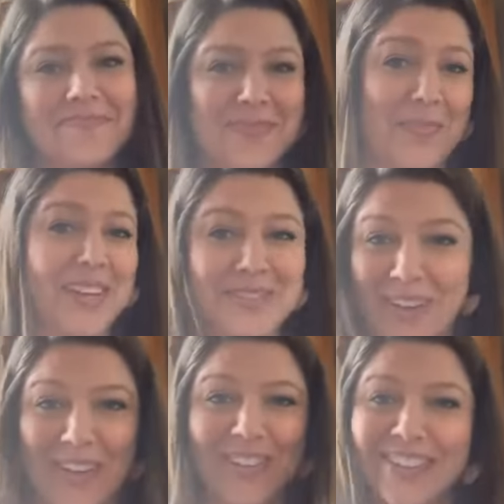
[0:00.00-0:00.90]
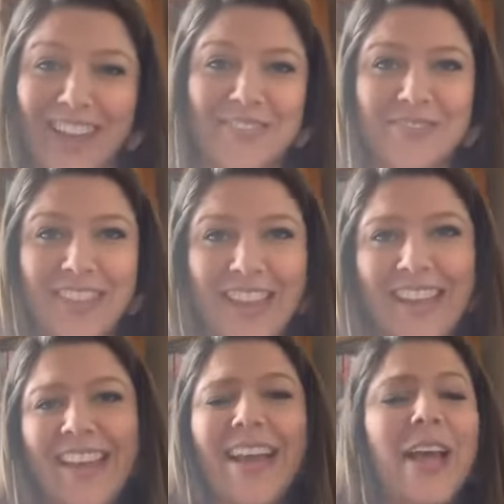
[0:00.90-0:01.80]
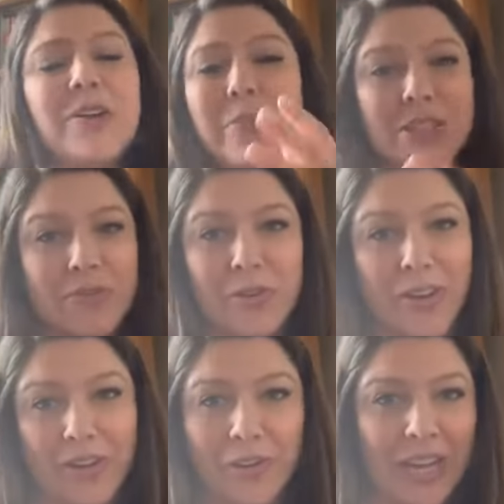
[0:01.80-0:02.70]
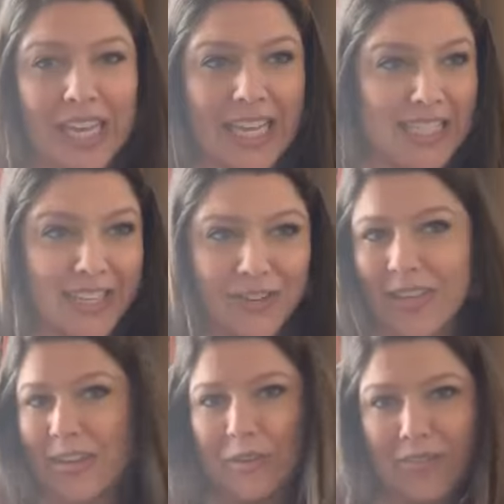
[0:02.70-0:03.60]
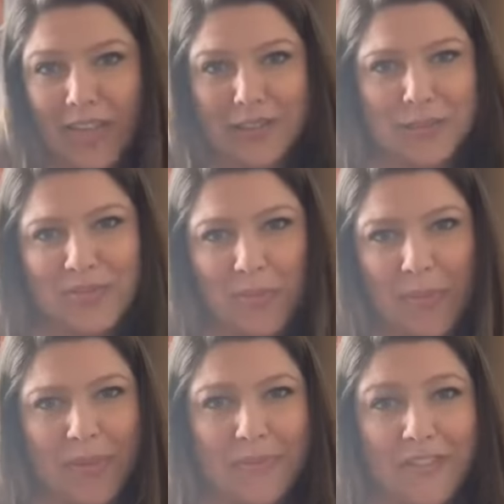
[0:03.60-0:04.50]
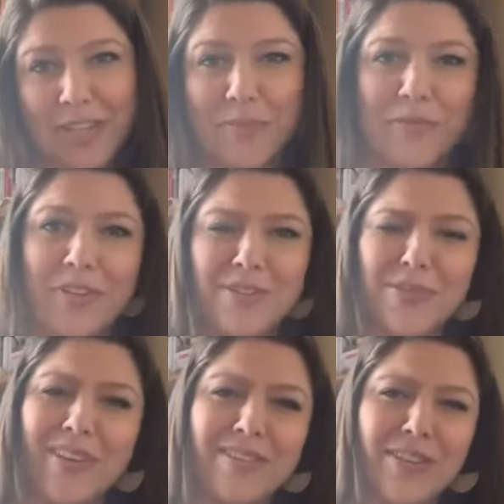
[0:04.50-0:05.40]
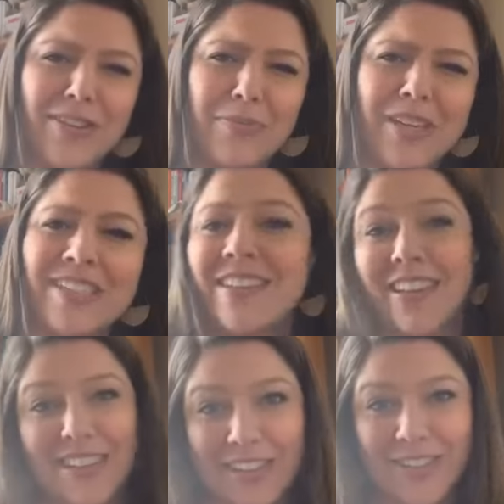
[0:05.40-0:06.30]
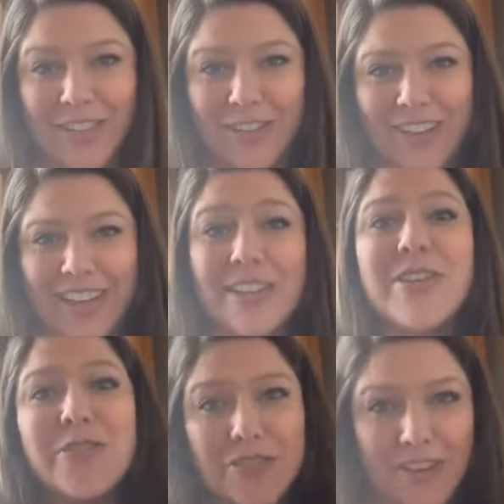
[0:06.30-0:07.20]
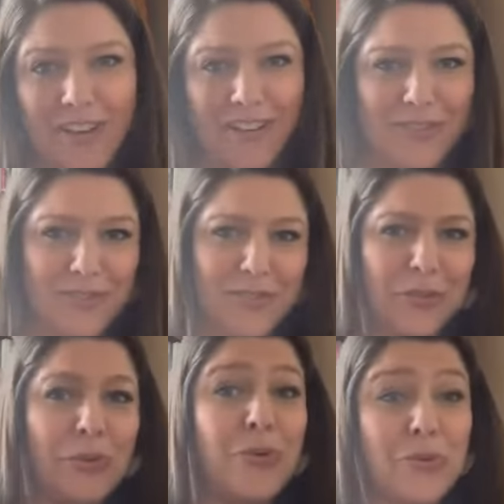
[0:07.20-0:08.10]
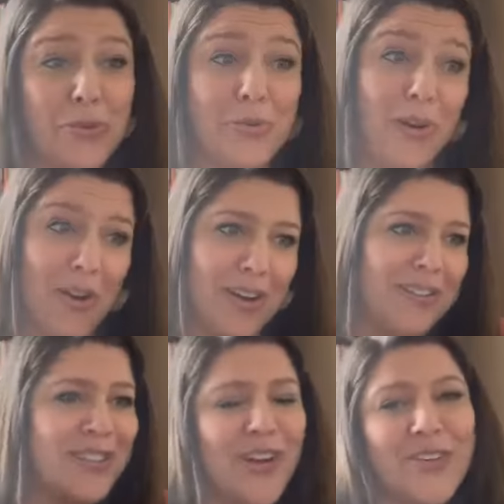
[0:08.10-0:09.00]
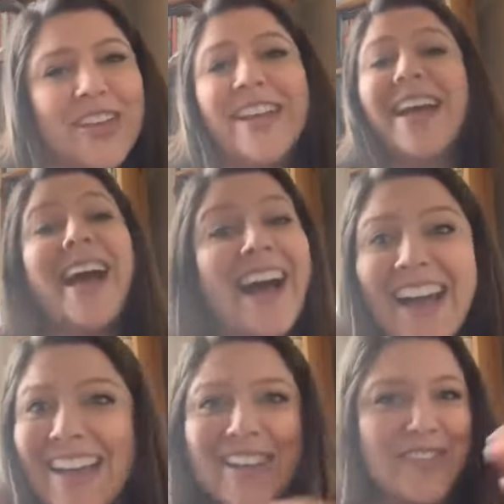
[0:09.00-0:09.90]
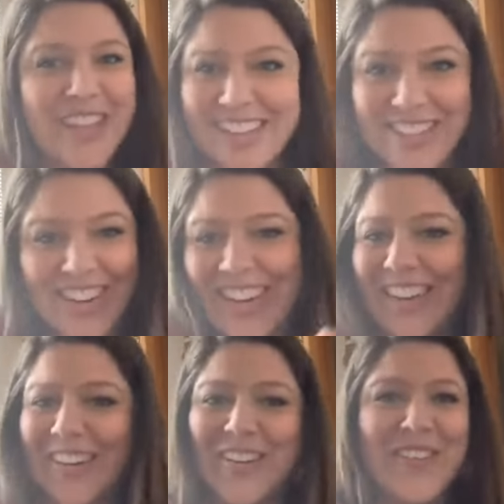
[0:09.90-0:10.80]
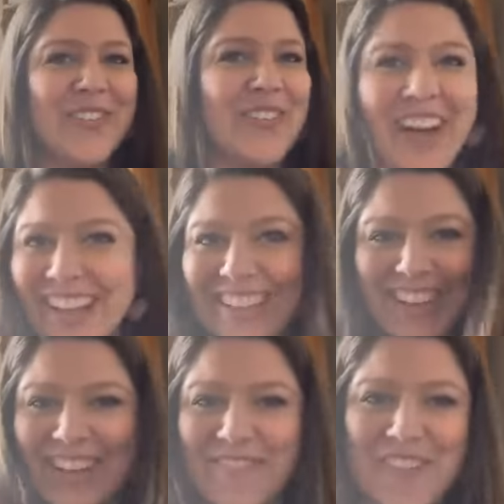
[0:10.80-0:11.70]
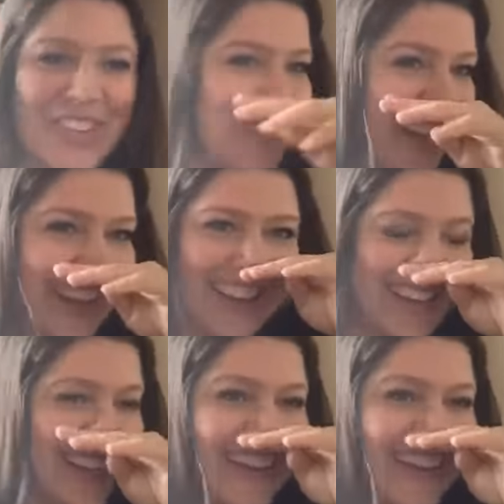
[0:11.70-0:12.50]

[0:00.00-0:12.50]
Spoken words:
That makes my whole day. I know a bunch of you are here who I can't see. I only get notifications for people I'm Facebook friends with, so I don't mean to neglect you. I know that you're here, I just don't know who you are. So, hi, I'm glad you're here. Welcome, everybody.